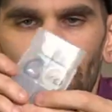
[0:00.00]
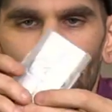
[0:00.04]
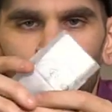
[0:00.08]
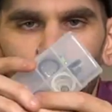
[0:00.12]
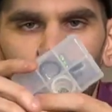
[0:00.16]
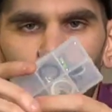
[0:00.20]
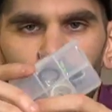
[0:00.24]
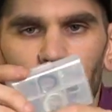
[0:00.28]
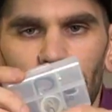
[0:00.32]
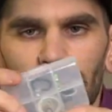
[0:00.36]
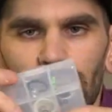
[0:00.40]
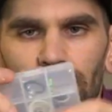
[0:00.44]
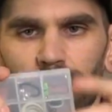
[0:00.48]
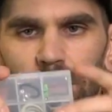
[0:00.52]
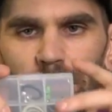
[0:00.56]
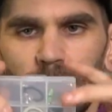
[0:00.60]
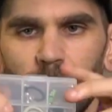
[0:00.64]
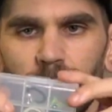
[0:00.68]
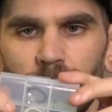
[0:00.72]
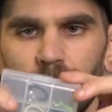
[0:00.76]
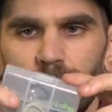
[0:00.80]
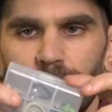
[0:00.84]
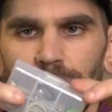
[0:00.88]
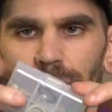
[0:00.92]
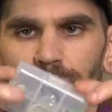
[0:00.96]

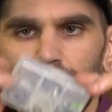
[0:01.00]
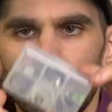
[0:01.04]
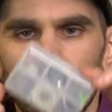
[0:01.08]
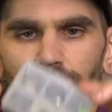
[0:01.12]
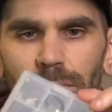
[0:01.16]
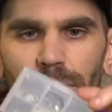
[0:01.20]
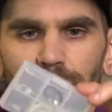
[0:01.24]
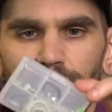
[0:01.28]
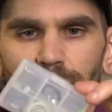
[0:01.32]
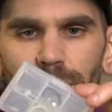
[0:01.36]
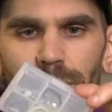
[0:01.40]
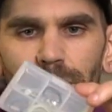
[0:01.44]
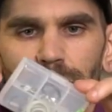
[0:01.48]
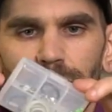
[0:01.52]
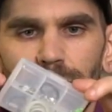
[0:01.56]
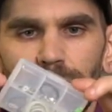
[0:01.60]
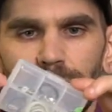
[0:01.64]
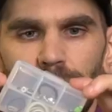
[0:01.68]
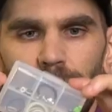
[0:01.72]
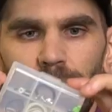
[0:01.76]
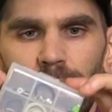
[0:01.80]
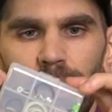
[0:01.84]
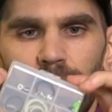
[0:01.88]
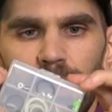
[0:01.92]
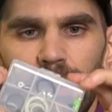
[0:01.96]

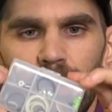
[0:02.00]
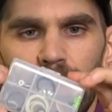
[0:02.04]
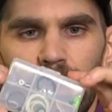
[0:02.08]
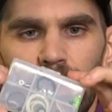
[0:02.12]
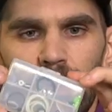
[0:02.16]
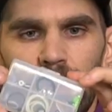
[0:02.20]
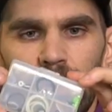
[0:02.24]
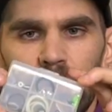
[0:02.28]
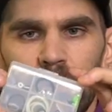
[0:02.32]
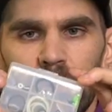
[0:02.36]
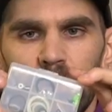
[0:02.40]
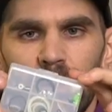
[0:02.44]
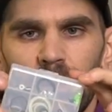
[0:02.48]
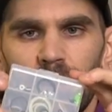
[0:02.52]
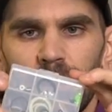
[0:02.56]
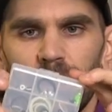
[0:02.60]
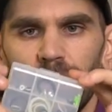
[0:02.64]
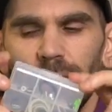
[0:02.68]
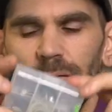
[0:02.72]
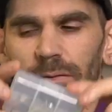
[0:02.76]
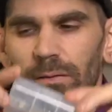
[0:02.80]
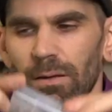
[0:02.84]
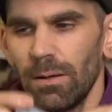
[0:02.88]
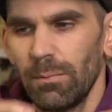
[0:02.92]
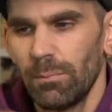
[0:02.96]
Yeah, it's like
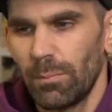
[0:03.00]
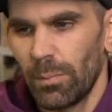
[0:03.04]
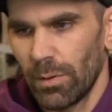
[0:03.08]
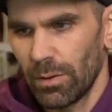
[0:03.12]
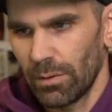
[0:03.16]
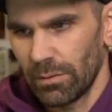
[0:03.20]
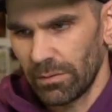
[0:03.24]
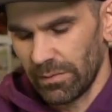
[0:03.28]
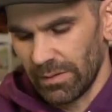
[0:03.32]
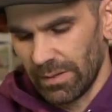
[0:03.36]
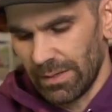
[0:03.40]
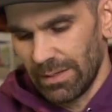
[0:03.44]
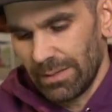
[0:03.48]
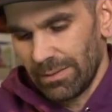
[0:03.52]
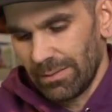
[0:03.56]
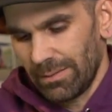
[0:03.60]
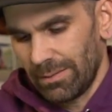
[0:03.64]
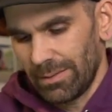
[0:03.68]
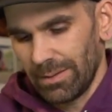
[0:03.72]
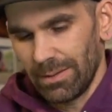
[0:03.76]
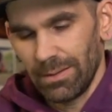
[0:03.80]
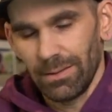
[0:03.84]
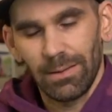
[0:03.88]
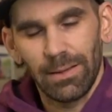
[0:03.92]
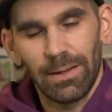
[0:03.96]
the same parts
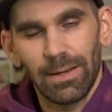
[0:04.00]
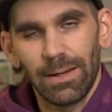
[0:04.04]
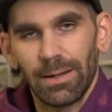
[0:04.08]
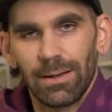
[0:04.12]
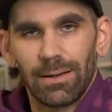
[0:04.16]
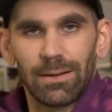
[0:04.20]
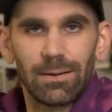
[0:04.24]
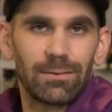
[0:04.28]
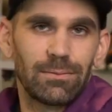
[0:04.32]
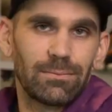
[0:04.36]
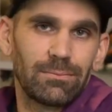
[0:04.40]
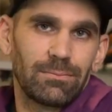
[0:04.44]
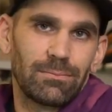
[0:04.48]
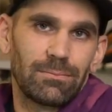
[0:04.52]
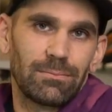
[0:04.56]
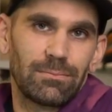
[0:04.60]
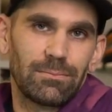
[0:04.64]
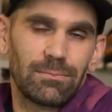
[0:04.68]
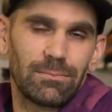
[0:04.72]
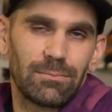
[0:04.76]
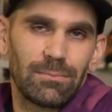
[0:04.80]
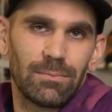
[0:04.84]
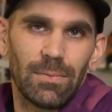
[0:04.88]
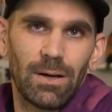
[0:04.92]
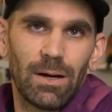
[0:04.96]
kit that, like,
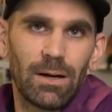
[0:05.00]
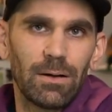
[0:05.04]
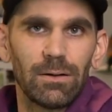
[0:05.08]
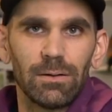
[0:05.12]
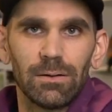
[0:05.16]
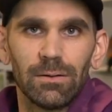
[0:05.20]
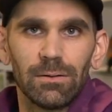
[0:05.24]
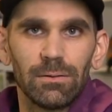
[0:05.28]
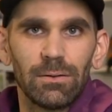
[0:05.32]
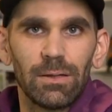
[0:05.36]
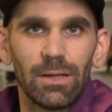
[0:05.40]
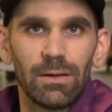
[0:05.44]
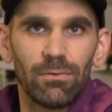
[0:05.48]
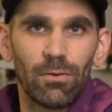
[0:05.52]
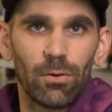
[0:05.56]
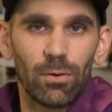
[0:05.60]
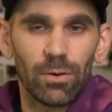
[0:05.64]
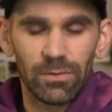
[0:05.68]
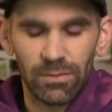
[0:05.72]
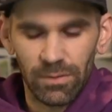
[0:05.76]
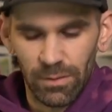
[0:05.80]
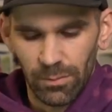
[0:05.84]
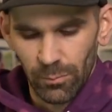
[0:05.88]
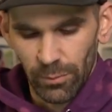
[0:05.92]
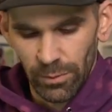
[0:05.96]
I don't know, they've
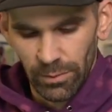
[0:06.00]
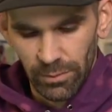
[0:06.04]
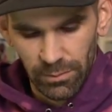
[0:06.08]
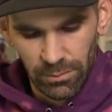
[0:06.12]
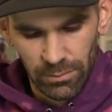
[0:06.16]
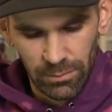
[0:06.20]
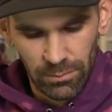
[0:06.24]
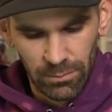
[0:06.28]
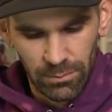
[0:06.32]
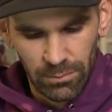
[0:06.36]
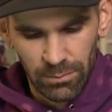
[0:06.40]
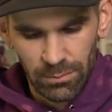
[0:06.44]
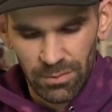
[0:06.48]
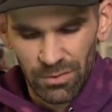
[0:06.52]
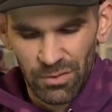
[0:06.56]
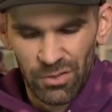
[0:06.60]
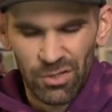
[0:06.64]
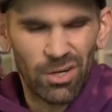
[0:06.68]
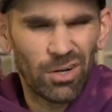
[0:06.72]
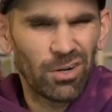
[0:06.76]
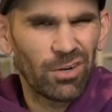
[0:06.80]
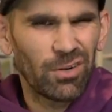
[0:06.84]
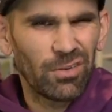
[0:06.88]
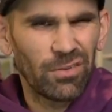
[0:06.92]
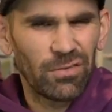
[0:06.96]
always come with. The
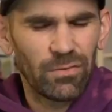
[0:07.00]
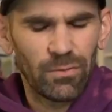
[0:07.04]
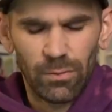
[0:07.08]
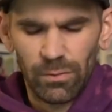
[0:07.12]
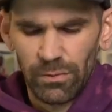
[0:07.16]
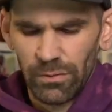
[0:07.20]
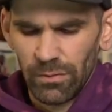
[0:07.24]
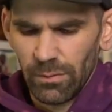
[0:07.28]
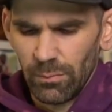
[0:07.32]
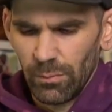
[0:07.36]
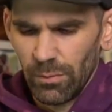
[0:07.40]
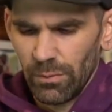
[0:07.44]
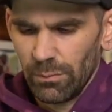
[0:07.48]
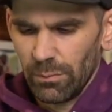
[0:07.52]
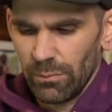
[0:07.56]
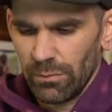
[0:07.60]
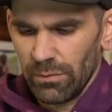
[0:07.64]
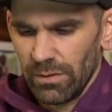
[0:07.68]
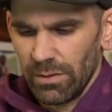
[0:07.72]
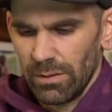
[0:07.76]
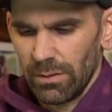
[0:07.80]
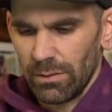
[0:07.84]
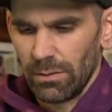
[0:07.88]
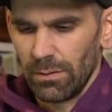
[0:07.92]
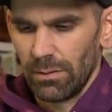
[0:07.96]
Shockers have always come with, we'll
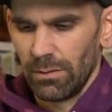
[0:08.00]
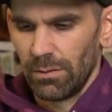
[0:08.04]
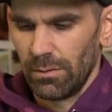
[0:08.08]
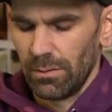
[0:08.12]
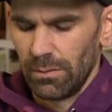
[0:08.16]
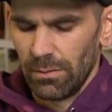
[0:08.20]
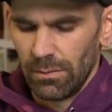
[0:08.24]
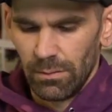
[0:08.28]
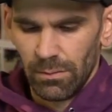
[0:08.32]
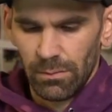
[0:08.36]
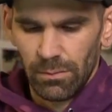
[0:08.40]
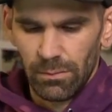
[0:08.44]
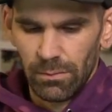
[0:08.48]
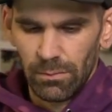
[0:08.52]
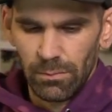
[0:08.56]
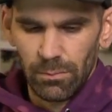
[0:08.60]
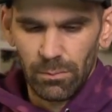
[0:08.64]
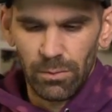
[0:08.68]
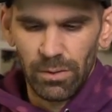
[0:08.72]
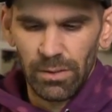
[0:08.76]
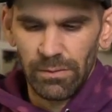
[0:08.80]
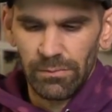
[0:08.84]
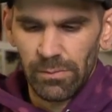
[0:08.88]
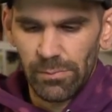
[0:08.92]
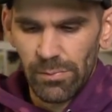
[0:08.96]
see. We'll
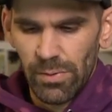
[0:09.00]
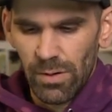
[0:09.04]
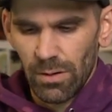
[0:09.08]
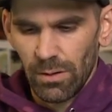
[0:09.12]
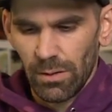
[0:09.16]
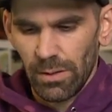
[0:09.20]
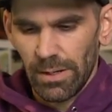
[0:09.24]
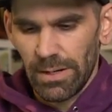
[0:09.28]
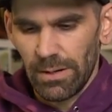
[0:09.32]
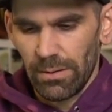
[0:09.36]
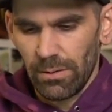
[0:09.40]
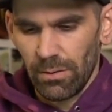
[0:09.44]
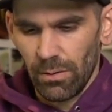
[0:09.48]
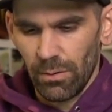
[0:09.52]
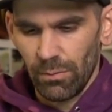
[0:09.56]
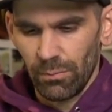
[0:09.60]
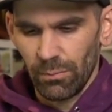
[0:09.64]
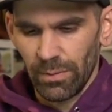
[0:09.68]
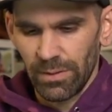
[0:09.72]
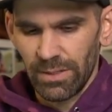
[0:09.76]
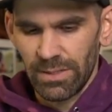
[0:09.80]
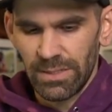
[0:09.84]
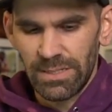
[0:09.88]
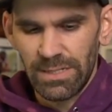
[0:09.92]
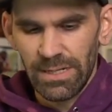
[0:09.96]
leave the barrel out. A
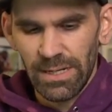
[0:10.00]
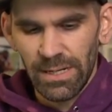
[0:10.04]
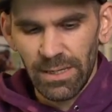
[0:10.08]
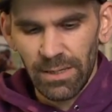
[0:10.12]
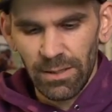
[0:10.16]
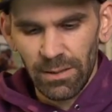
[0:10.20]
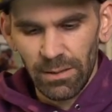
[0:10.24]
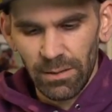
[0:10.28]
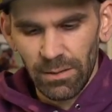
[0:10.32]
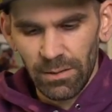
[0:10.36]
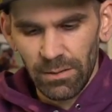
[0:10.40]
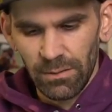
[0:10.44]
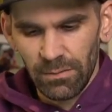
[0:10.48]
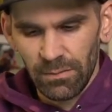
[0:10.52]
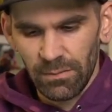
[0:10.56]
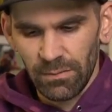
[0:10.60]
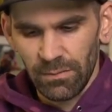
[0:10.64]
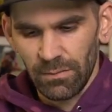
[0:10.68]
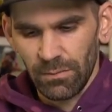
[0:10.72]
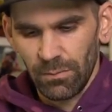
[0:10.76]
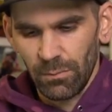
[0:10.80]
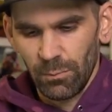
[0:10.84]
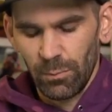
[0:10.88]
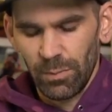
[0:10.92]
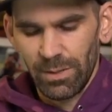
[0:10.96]

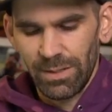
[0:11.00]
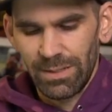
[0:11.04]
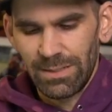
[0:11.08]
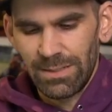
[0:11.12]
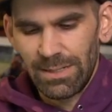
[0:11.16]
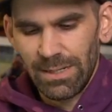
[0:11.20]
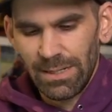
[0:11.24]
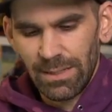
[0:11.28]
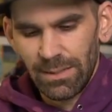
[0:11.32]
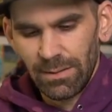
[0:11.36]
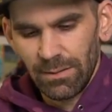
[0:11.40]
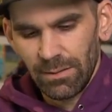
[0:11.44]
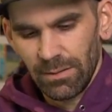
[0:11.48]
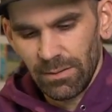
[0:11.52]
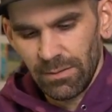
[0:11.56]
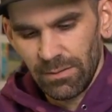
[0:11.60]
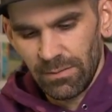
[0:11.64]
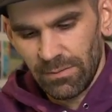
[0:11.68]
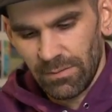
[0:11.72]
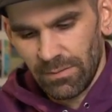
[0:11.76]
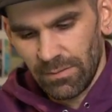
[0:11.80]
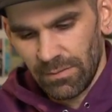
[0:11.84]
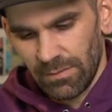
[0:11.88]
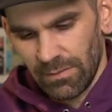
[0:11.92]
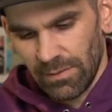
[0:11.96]
ridiculous,
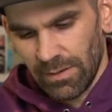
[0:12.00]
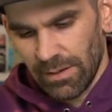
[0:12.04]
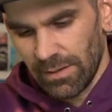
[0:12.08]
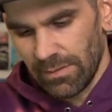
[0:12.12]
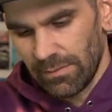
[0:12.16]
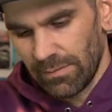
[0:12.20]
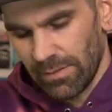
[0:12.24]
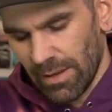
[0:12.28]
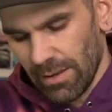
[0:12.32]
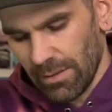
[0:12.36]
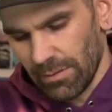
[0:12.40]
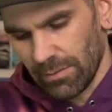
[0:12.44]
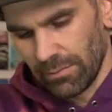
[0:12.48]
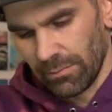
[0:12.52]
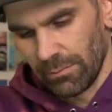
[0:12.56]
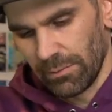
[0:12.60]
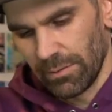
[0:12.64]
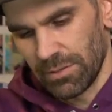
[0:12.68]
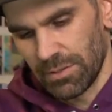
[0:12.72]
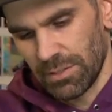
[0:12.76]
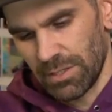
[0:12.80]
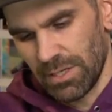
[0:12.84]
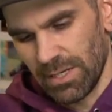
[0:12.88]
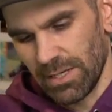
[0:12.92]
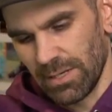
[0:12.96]
ridiculous size Allen
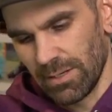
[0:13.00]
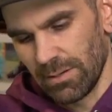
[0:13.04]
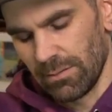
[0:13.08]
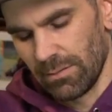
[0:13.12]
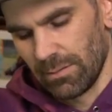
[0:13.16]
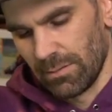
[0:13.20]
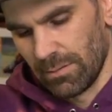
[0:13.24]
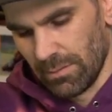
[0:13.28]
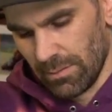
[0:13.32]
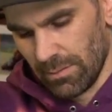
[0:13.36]
wrench kit.